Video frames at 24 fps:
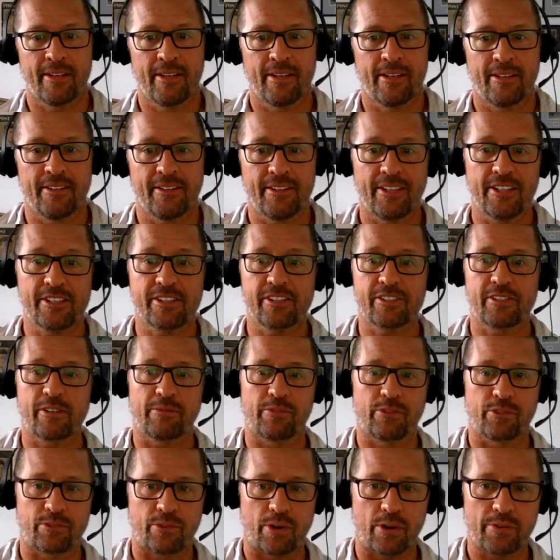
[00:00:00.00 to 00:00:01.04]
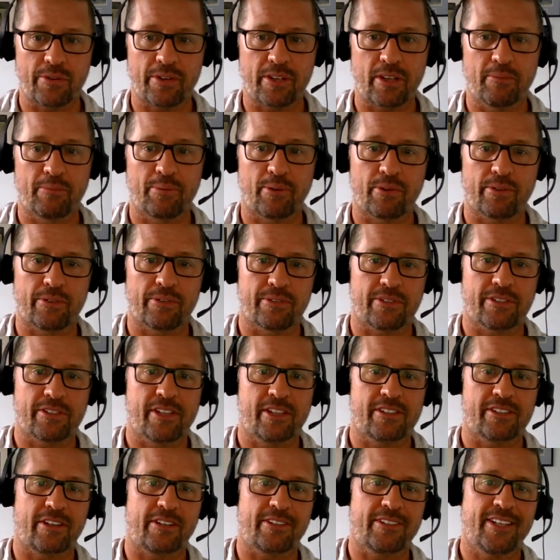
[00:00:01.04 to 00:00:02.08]
And this is of growing importance
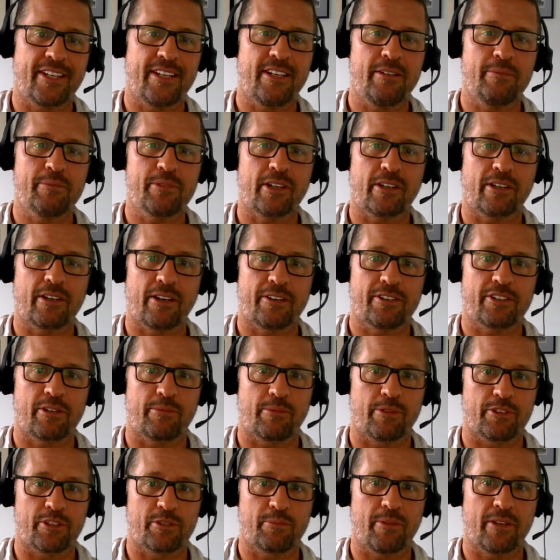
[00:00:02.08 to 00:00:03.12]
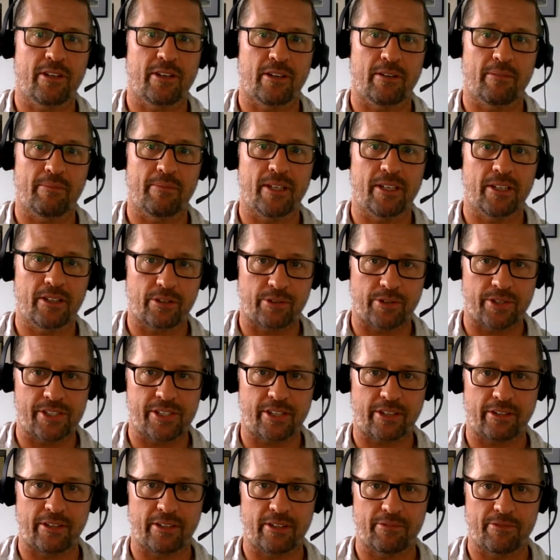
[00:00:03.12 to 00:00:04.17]
as our teams and customers become
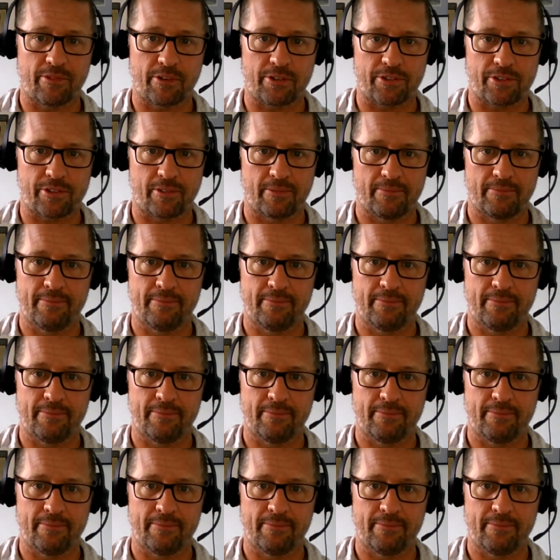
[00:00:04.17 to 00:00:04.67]
increasingly diverse.